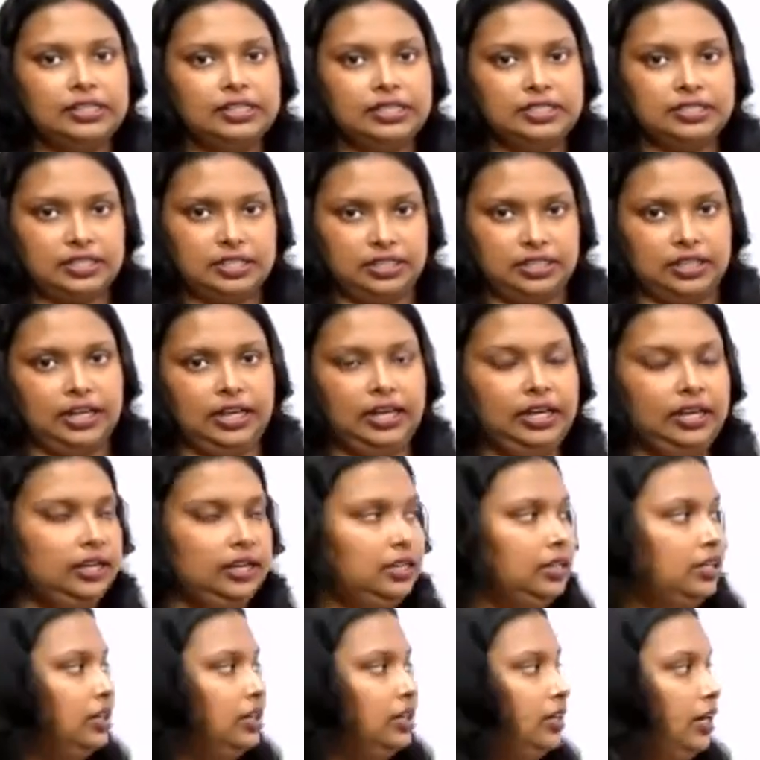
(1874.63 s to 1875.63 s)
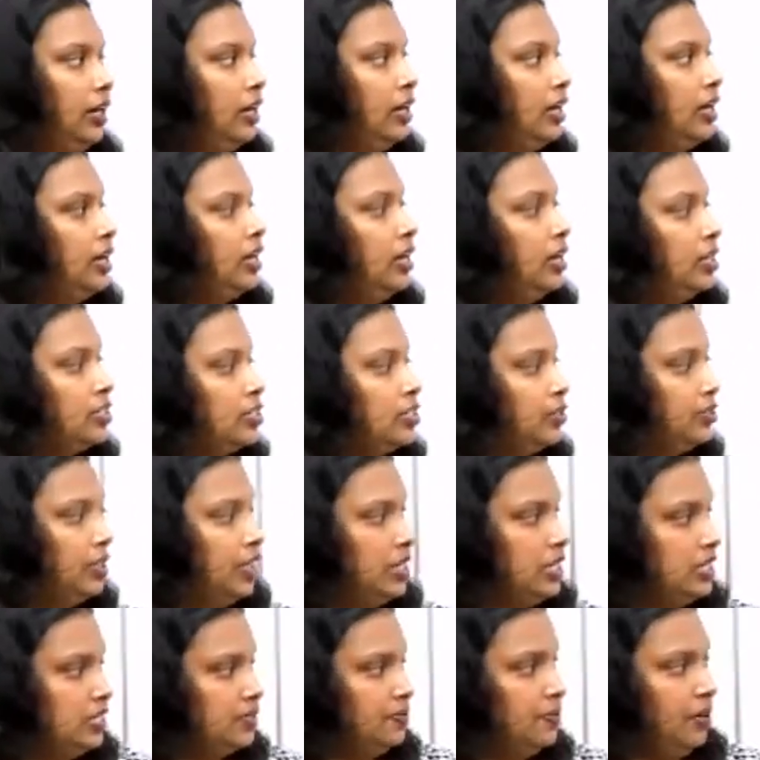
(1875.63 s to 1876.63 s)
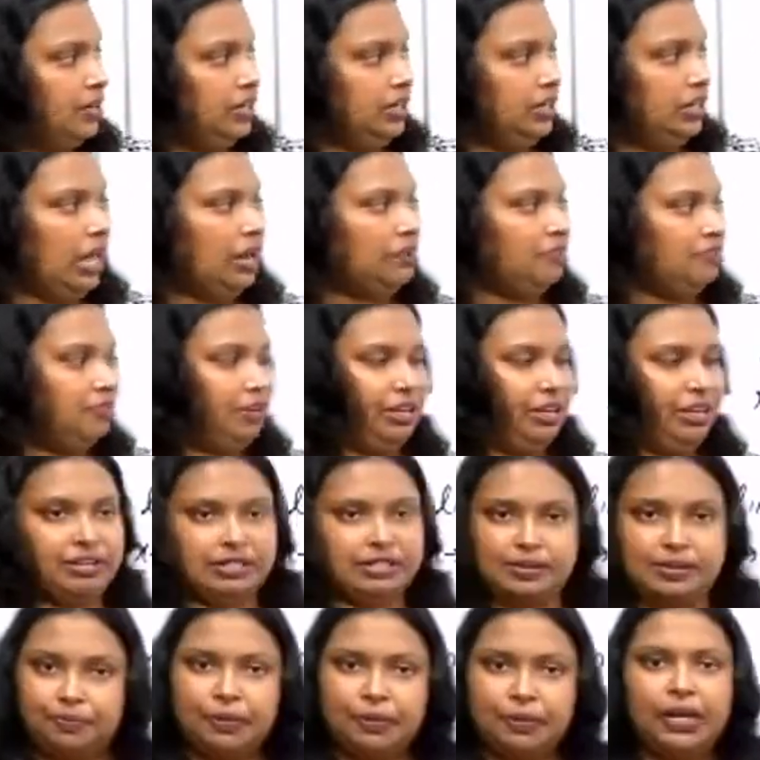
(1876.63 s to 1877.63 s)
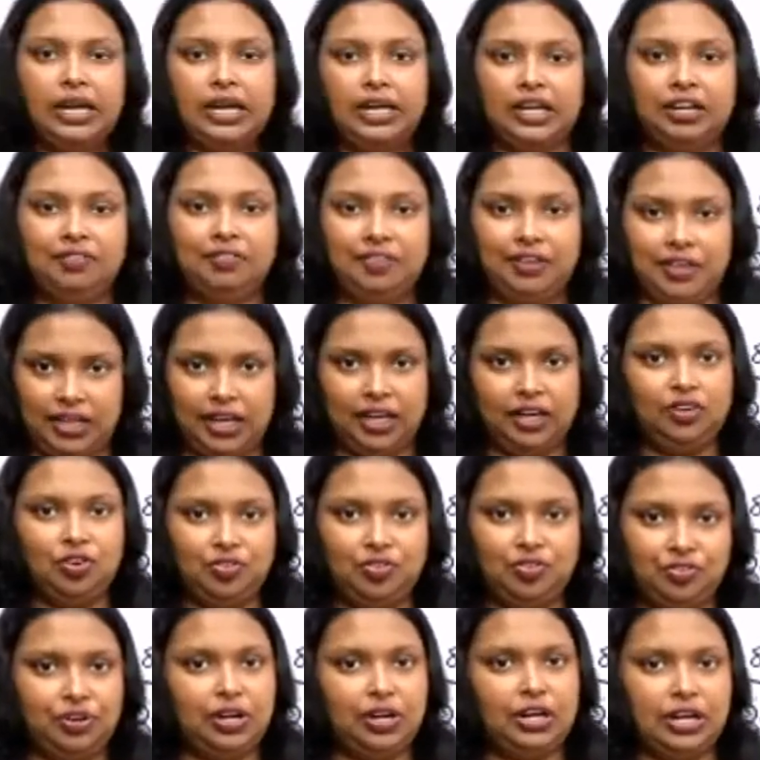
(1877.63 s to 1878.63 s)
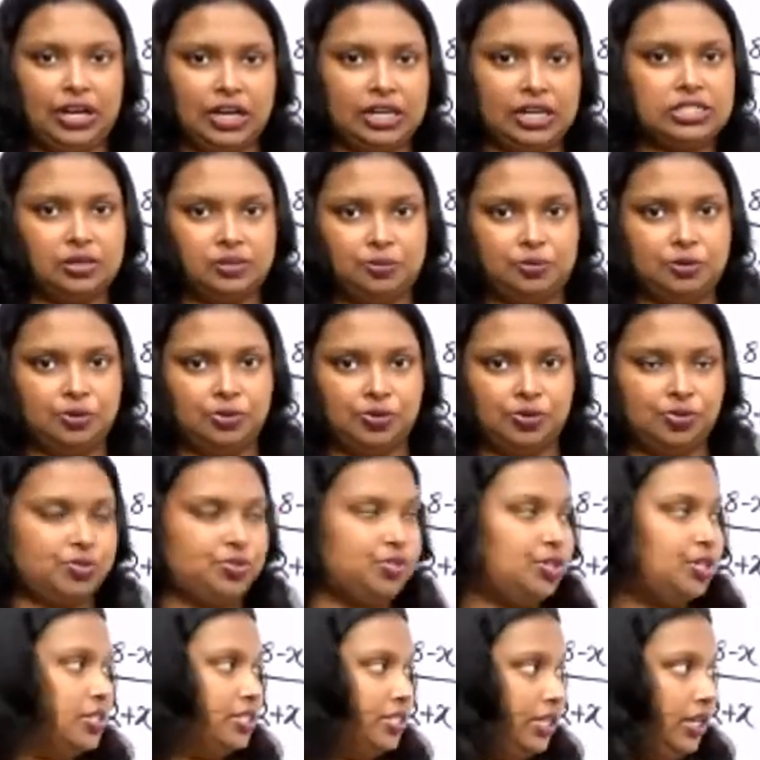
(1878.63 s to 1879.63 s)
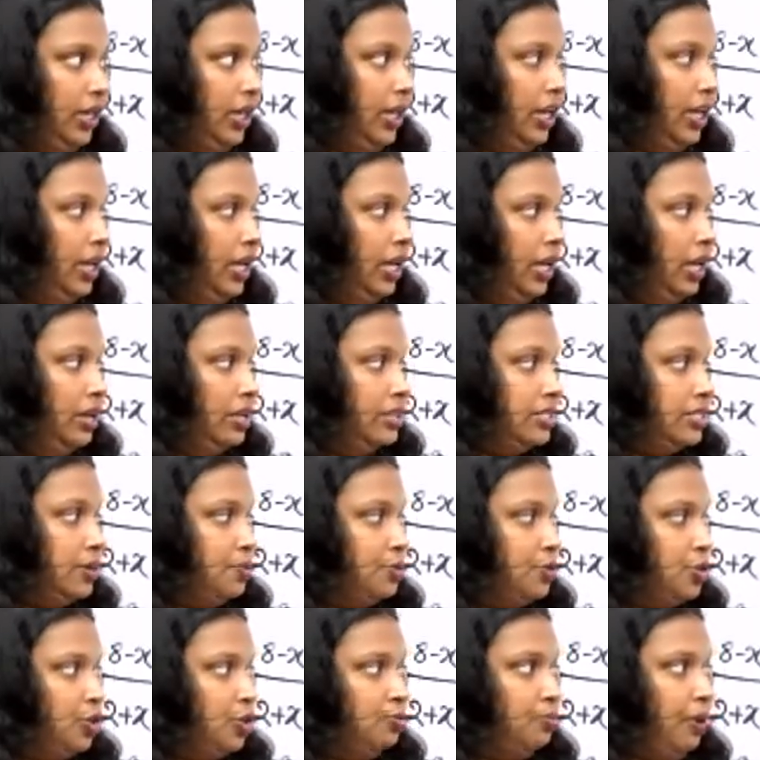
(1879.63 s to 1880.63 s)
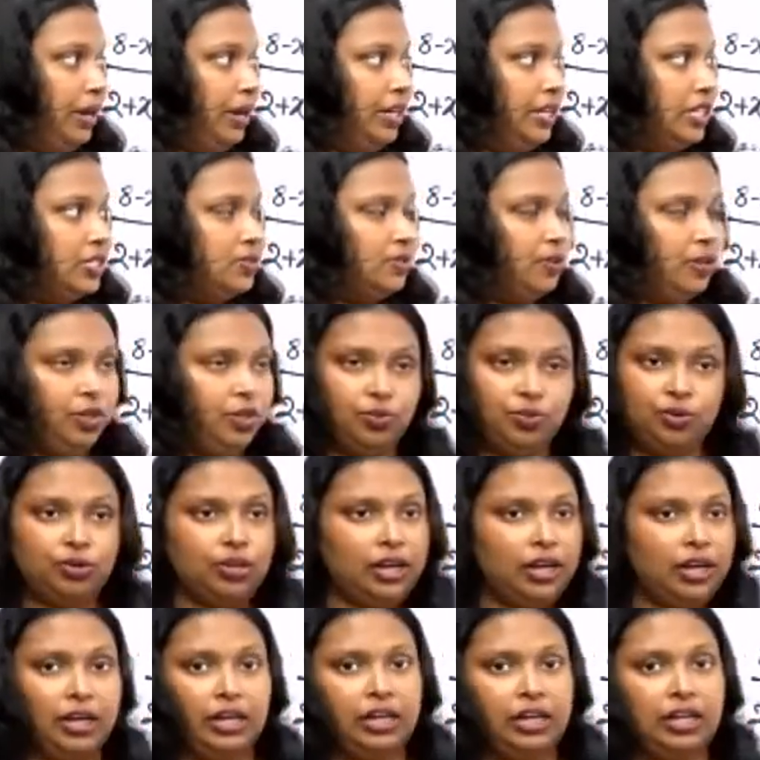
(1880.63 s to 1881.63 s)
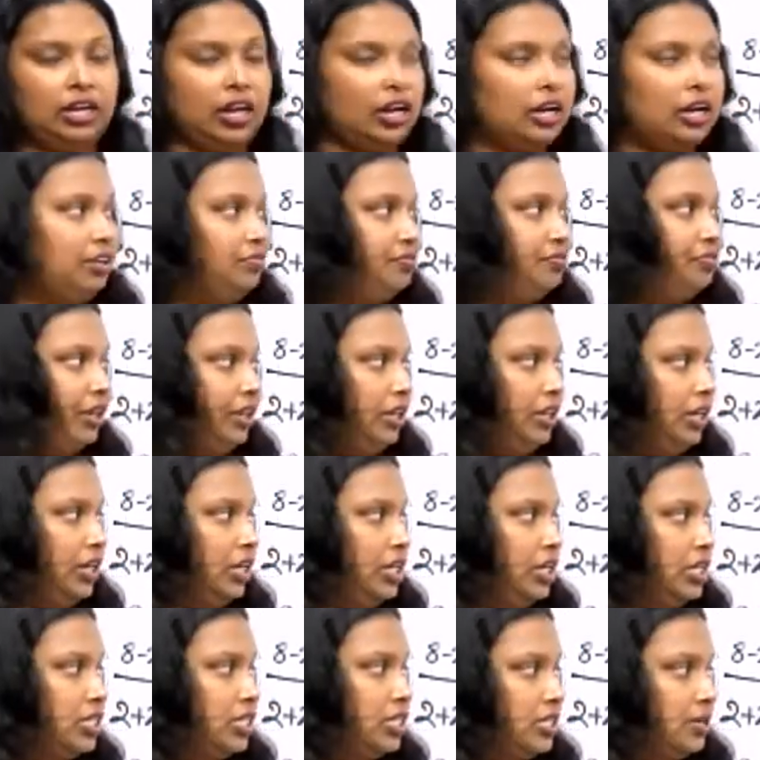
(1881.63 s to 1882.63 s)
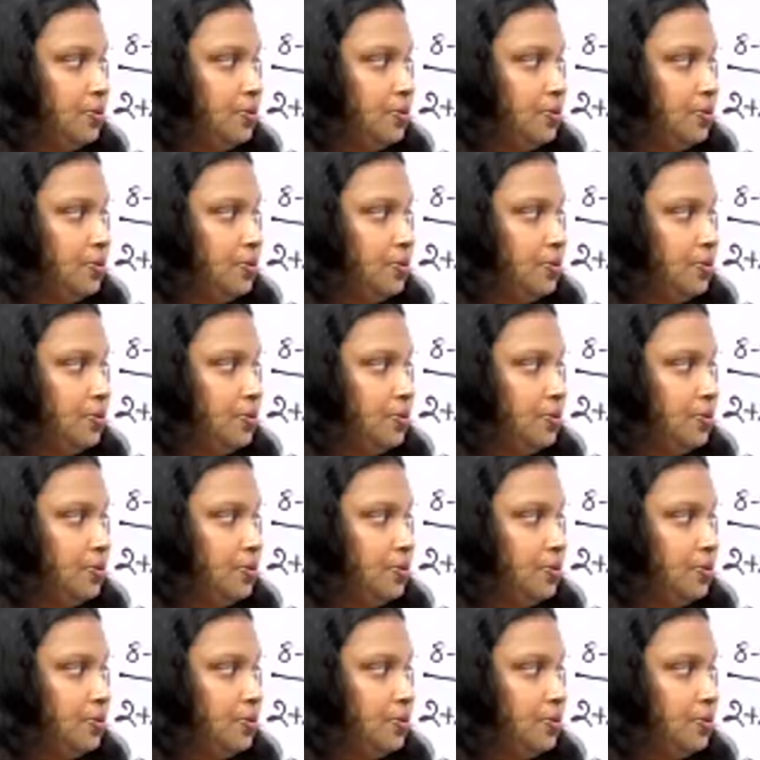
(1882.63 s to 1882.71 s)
Is it clear? Right? So this one that we separated, we can go for a direct substitution. See, substitute -1, you don't get any undefined condition.